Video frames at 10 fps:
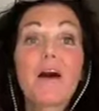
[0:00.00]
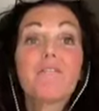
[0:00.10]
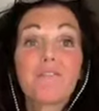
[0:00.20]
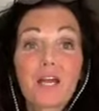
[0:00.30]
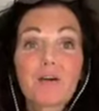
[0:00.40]

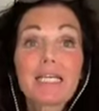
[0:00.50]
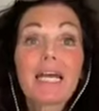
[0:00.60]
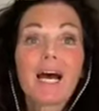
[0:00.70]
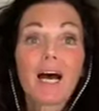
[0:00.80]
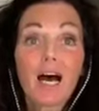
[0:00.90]

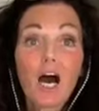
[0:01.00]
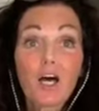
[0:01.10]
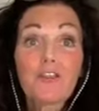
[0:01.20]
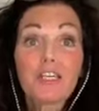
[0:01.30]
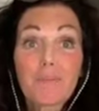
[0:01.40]
Very
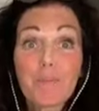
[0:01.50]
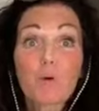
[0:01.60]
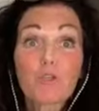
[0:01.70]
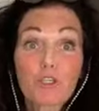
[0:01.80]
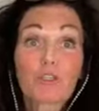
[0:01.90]
on the
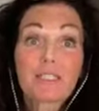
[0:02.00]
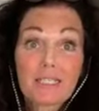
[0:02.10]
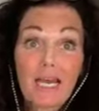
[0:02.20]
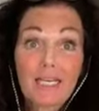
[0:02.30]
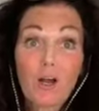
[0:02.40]
emotional
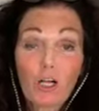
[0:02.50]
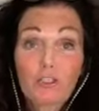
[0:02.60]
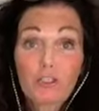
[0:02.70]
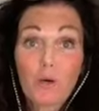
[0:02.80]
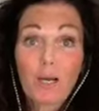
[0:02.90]
side
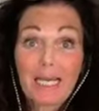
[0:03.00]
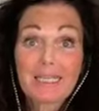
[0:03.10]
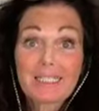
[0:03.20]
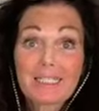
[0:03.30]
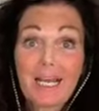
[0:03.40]
also at
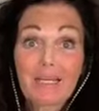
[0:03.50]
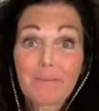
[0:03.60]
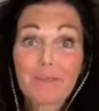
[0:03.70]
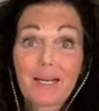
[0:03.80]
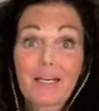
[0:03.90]
this time,
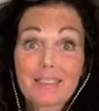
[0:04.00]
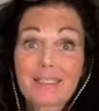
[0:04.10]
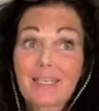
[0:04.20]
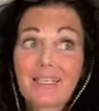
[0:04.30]
because